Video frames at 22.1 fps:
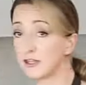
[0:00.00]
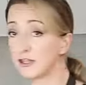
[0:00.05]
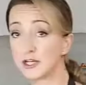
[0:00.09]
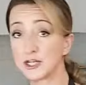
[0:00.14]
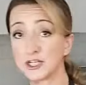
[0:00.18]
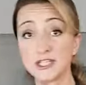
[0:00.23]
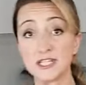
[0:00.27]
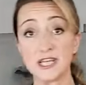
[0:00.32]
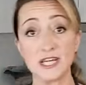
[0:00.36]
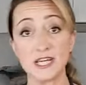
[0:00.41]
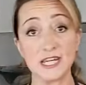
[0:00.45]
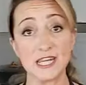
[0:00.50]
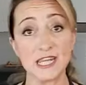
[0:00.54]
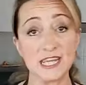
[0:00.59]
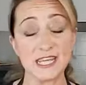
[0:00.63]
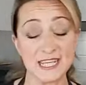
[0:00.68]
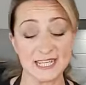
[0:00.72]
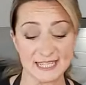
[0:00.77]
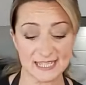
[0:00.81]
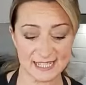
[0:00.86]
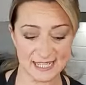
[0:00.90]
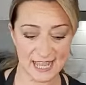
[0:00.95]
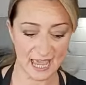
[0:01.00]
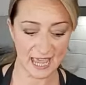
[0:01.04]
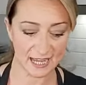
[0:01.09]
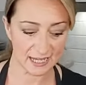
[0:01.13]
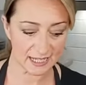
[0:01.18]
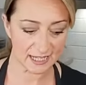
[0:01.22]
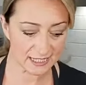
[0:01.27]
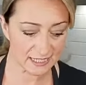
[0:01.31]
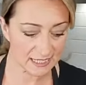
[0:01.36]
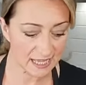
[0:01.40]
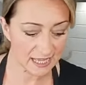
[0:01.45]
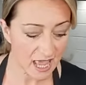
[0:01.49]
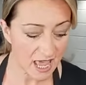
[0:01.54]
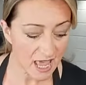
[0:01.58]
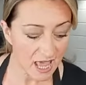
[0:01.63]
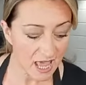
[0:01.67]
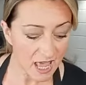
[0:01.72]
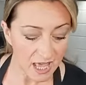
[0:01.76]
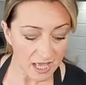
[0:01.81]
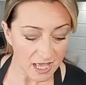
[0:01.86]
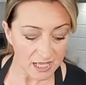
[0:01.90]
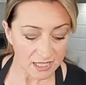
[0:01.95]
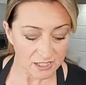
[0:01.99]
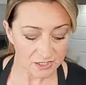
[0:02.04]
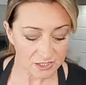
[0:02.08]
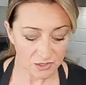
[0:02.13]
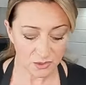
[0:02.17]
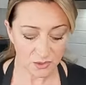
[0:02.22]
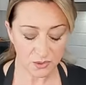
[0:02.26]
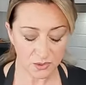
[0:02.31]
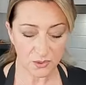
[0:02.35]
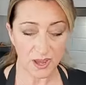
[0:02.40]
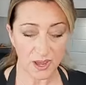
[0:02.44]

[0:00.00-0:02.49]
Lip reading: 30 seconds. So,